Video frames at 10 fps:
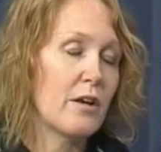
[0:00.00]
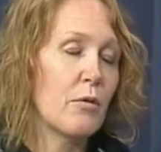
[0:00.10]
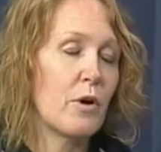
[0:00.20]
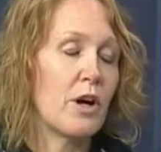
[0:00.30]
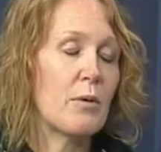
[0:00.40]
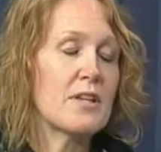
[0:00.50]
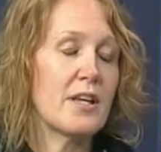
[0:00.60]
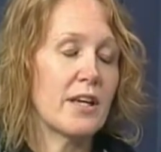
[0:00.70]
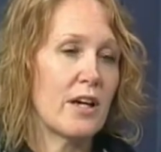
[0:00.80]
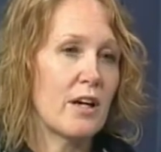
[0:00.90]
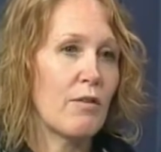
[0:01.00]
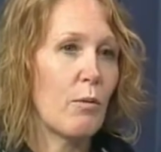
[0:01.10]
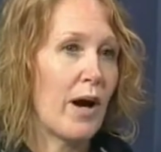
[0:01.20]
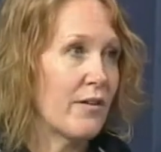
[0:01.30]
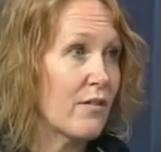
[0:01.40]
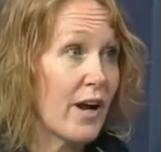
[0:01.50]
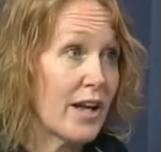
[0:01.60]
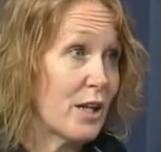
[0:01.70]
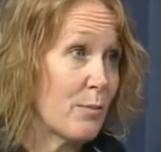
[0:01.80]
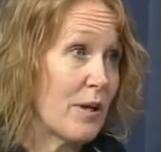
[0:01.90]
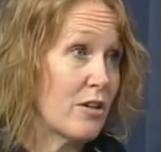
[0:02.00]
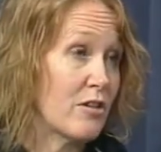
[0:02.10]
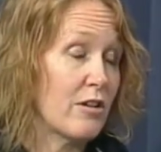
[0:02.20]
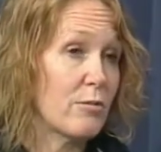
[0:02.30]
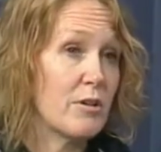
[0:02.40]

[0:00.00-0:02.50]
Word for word: where we take care of a wide variety of patients.